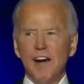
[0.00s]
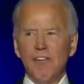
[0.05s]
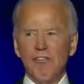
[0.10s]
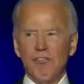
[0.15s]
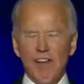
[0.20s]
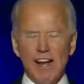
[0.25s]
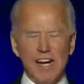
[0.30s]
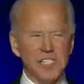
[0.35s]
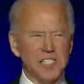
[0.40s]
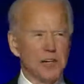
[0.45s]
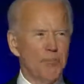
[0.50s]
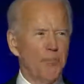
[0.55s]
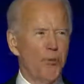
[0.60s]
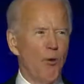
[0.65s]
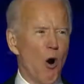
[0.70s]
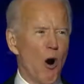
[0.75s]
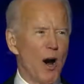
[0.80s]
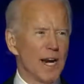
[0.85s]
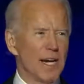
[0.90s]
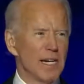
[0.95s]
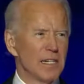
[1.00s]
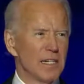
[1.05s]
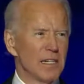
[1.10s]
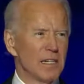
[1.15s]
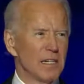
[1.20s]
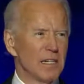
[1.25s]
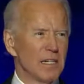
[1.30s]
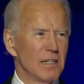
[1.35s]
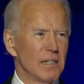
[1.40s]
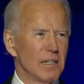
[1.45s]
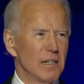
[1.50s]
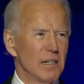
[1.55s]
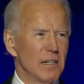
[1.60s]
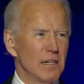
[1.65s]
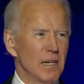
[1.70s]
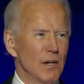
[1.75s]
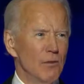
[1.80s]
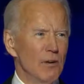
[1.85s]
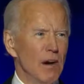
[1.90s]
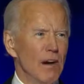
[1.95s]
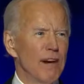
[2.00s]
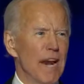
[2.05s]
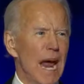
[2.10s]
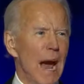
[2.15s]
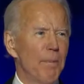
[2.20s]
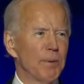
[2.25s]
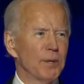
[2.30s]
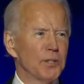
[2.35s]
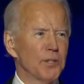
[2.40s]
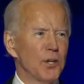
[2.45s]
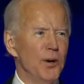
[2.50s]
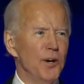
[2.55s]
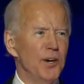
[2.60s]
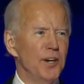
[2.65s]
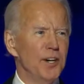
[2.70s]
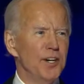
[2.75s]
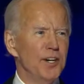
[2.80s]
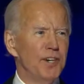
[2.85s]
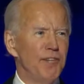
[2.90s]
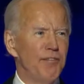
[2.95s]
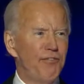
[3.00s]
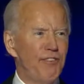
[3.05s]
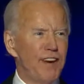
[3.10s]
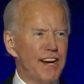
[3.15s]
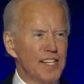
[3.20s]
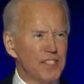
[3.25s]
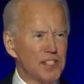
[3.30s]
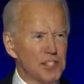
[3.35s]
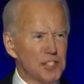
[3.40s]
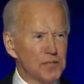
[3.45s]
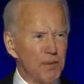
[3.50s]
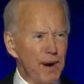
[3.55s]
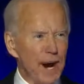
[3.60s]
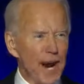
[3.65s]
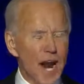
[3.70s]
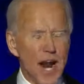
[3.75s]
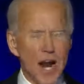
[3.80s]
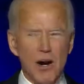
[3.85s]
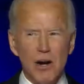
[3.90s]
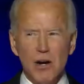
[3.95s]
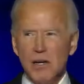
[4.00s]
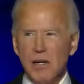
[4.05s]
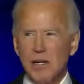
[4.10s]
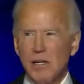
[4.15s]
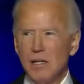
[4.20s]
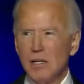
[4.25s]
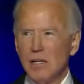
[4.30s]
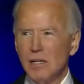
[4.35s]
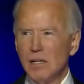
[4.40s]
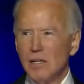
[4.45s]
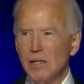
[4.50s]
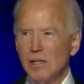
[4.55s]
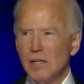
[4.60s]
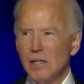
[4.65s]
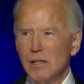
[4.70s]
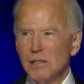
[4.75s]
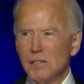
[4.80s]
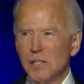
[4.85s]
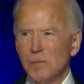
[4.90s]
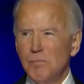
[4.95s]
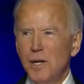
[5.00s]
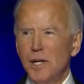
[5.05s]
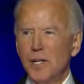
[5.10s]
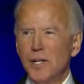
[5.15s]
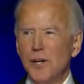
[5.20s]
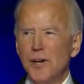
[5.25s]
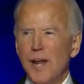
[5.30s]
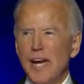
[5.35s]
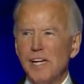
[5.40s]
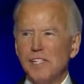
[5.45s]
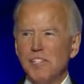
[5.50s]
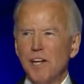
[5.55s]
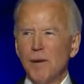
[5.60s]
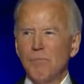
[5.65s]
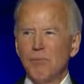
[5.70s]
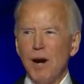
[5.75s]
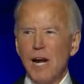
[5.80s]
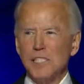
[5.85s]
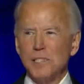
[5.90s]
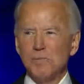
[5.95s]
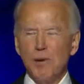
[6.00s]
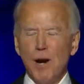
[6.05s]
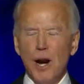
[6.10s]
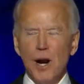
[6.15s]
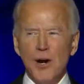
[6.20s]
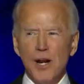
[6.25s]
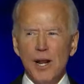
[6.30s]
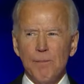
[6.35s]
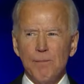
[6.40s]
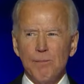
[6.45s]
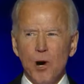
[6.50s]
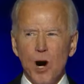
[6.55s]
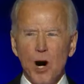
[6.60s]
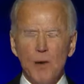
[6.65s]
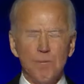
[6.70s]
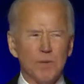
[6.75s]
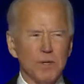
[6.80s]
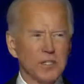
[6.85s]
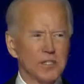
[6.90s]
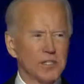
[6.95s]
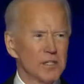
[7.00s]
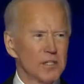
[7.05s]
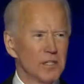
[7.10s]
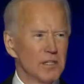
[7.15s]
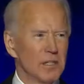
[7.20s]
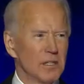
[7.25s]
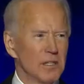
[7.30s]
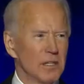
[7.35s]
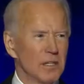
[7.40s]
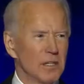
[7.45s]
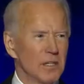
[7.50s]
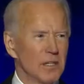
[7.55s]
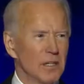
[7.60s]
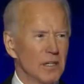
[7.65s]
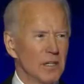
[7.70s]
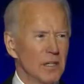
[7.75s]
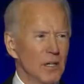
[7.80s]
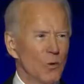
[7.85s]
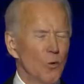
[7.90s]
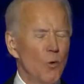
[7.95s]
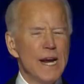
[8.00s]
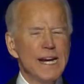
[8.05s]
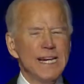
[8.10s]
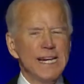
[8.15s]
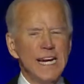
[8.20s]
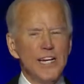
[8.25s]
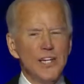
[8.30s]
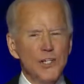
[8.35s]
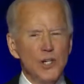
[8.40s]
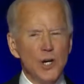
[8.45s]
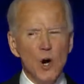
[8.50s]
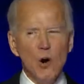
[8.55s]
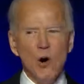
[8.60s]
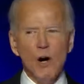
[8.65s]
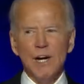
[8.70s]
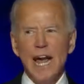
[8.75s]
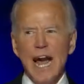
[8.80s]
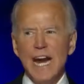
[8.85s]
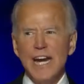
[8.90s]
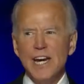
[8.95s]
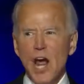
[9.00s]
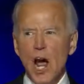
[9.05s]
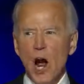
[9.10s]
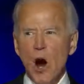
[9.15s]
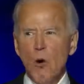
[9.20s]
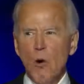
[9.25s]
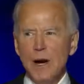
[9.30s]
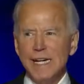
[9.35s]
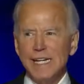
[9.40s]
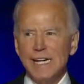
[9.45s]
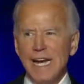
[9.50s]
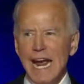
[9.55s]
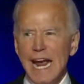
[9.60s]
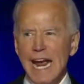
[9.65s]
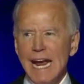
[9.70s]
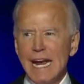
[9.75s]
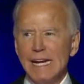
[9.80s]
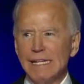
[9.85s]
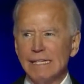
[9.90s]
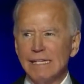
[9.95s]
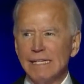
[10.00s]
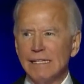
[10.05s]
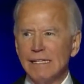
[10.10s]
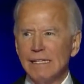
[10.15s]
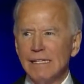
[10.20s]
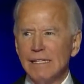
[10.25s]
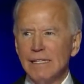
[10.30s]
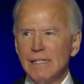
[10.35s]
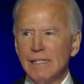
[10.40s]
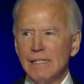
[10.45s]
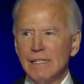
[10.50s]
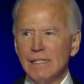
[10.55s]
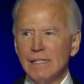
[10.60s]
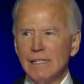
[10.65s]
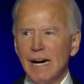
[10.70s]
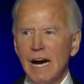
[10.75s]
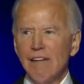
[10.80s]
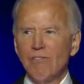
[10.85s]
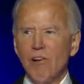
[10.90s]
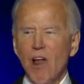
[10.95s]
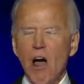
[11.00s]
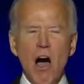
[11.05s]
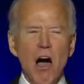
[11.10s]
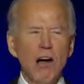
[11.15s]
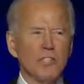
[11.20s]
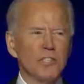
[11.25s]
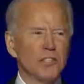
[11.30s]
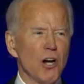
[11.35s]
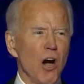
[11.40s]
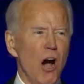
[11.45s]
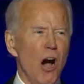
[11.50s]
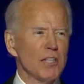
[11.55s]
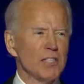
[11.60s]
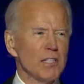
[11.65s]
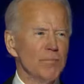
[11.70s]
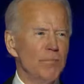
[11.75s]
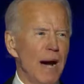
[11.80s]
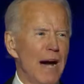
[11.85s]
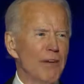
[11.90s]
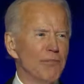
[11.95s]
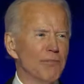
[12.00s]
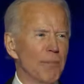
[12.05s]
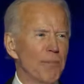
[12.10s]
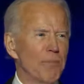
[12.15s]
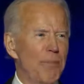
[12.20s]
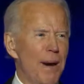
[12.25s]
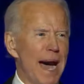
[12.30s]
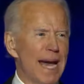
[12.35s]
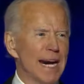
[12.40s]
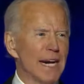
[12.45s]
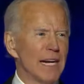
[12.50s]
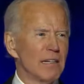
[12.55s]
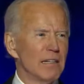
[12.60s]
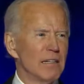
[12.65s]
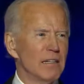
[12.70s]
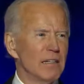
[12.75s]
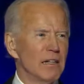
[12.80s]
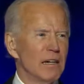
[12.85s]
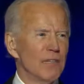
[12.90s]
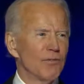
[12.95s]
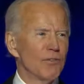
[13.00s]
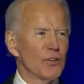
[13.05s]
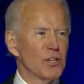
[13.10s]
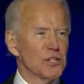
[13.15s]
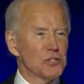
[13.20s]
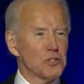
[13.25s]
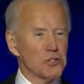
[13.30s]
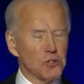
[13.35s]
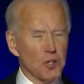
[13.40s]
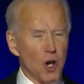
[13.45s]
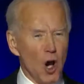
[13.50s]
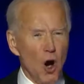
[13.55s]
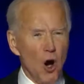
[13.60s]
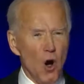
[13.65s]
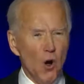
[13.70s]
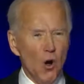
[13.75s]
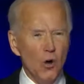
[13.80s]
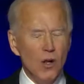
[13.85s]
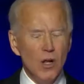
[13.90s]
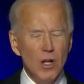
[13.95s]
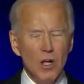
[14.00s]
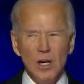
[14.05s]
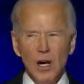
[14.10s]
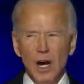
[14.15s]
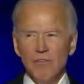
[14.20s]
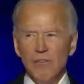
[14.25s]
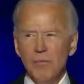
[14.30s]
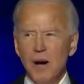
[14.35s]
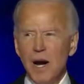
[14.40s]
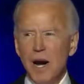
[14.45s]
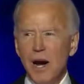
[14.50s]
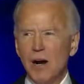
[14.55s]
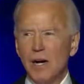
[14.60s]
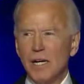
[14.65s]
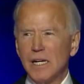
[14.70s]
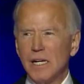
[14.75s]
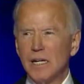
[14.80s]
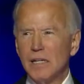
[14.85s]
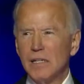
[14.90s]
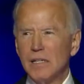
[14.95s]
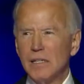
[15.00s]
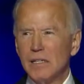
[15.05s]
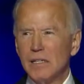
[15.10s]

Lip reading: inflection point. We have an opportunity to defeat despair, to build a nation of prosperity and purpose. We can do it. I know we can. I've long talked about the battle for the soul of America.